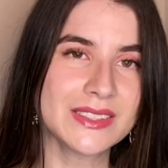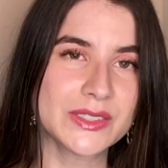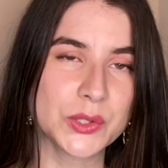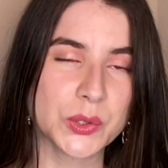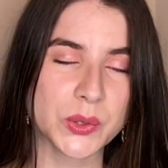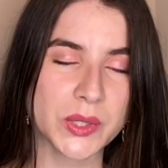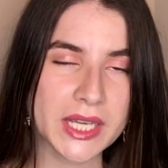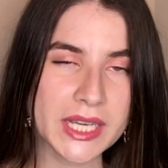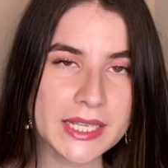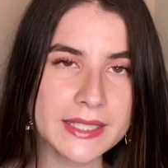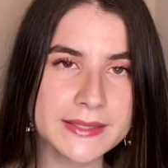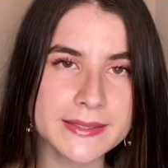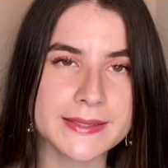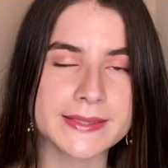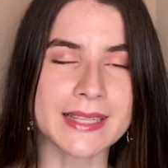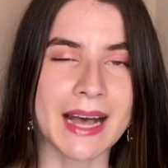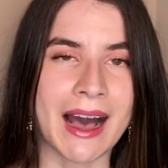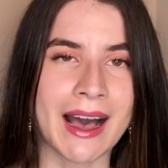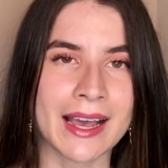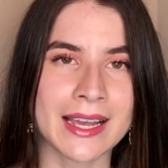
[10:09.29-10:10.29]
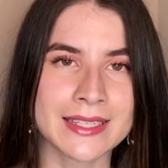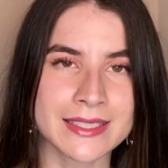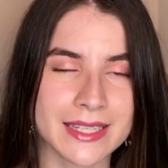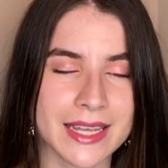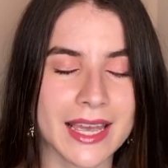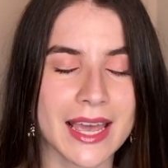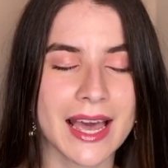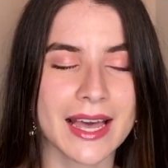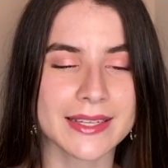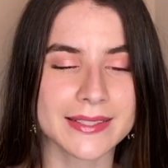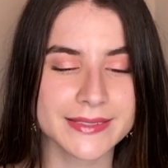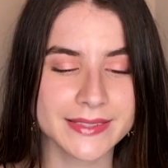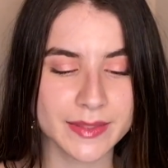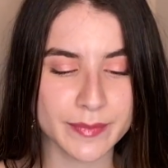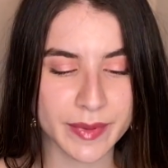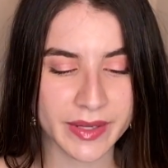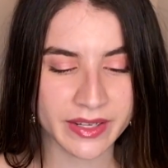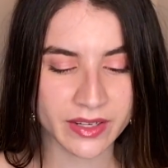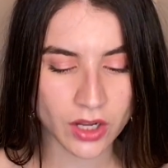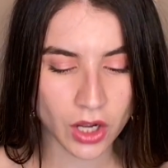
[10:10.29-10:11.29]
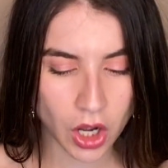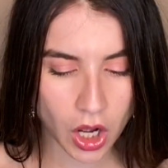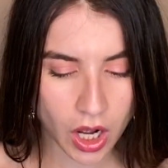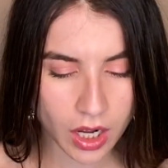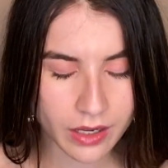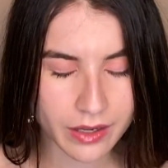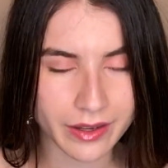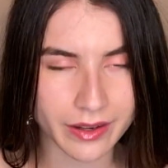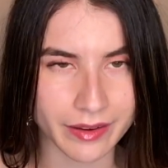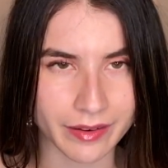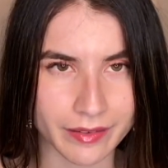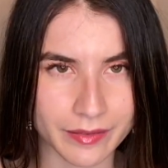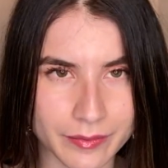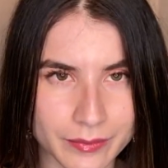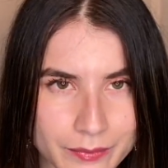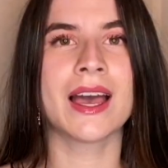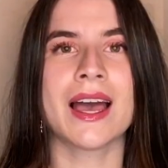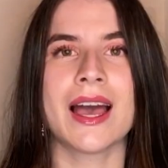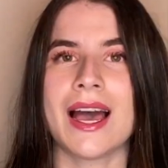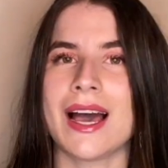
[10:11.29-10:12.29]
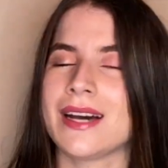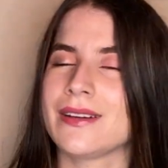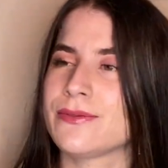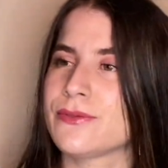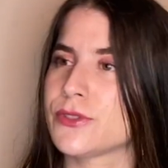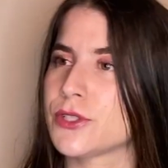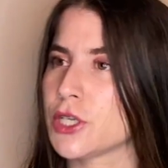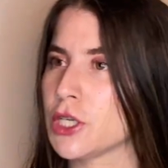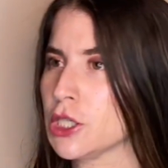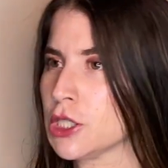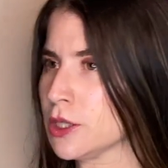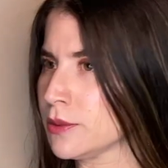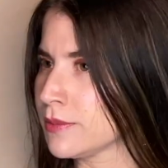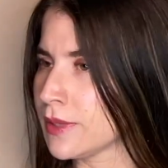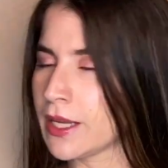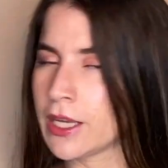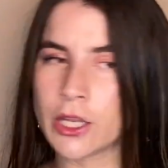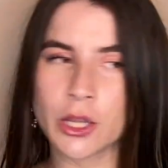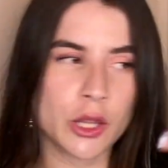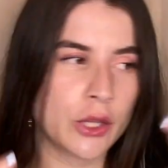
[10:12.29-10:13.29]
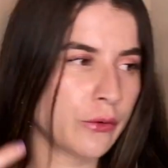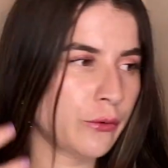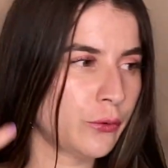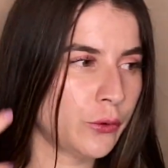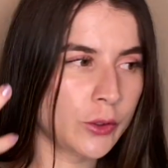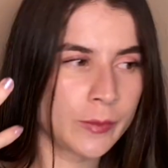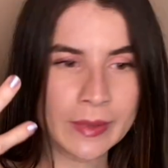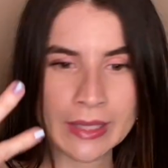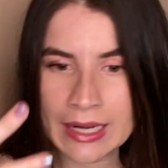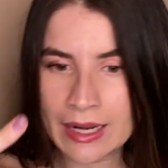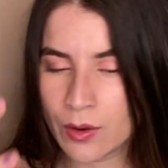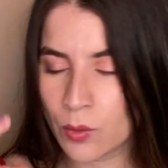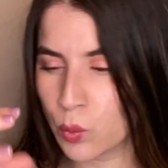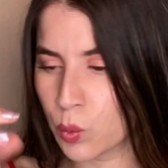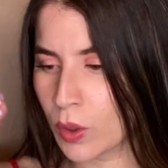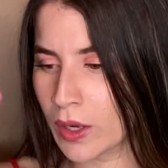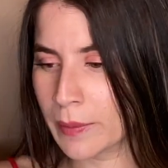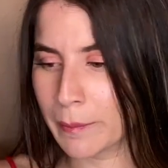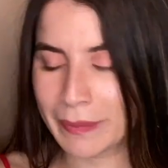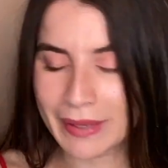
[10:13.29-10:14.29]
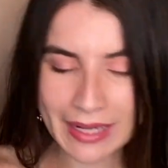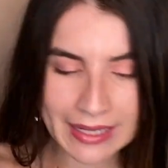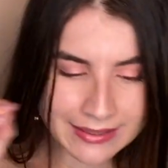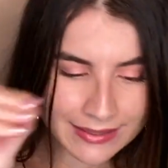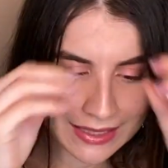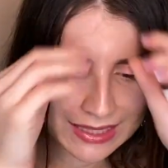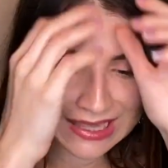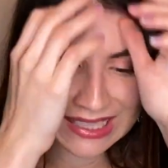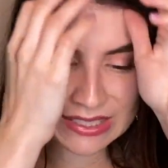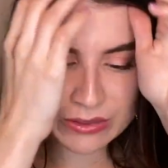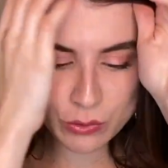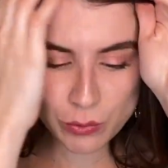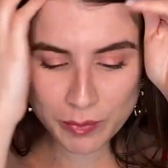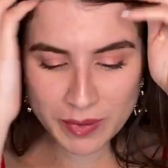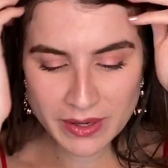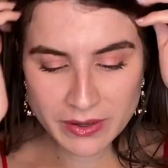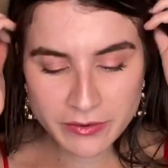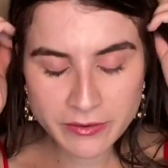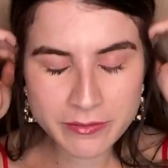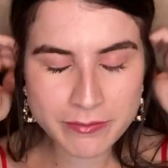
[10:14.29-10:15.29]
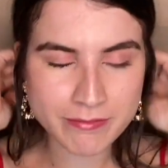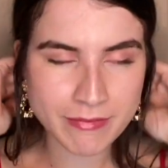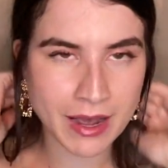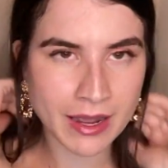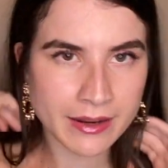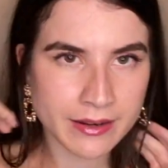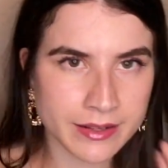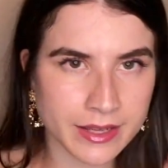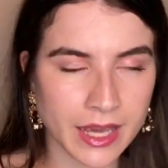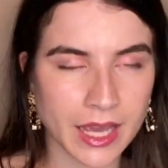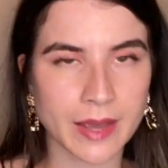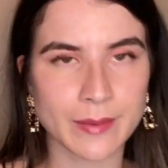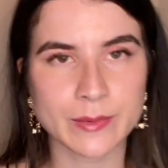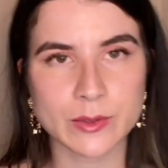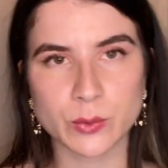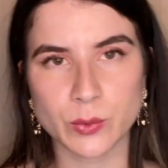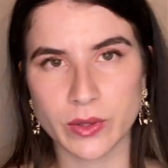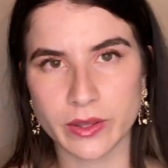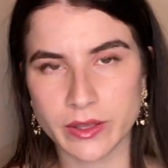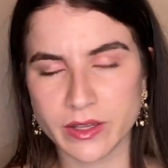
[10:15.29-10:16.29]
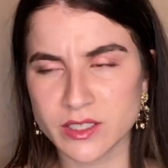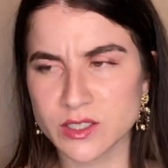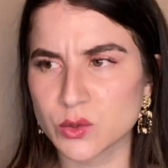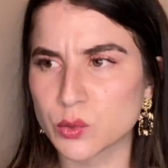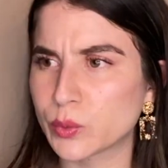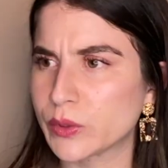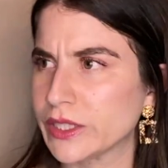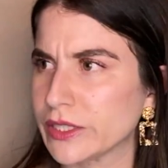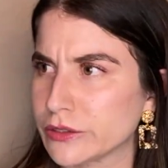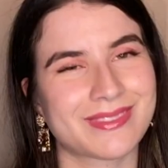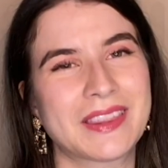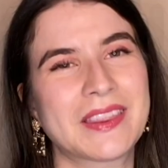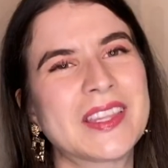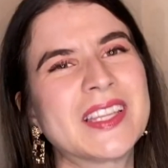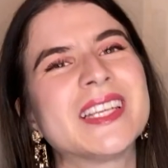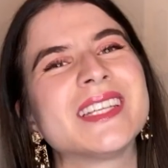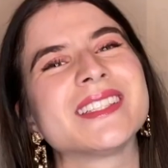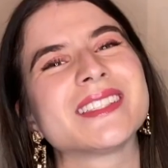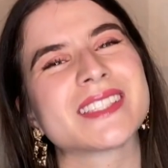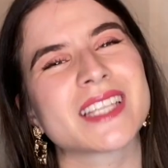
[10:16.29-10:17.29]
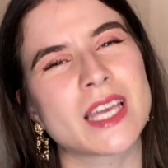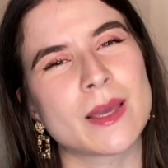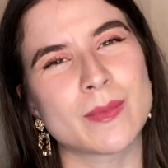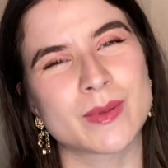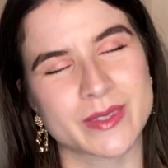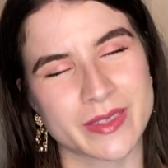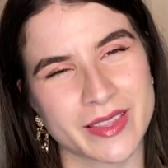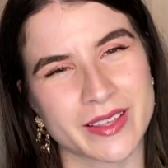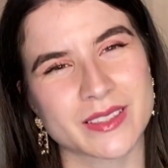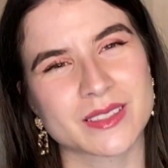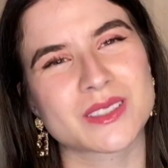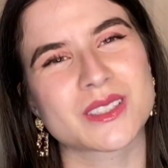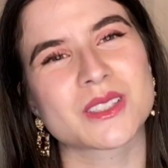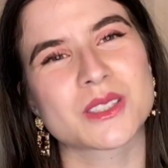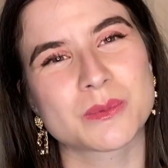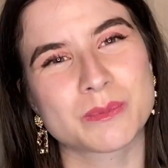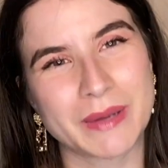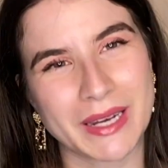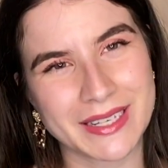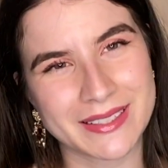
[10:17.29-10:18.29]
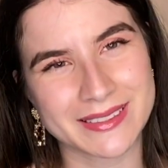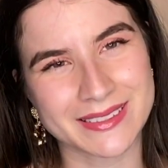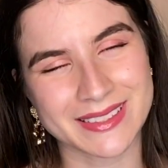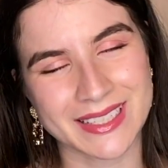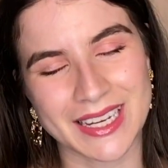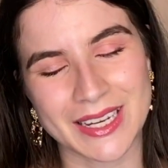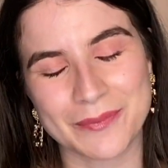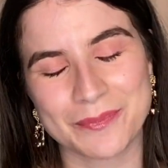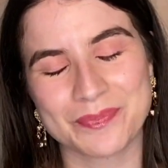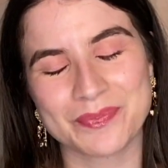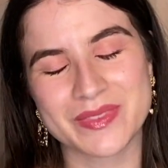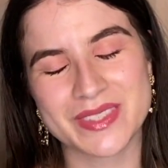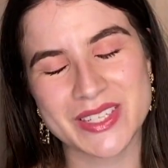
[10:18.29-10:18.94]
So he signed Esteban Ocon after the Formula One plays a little bit of mind games with us, which this keeps things spicy.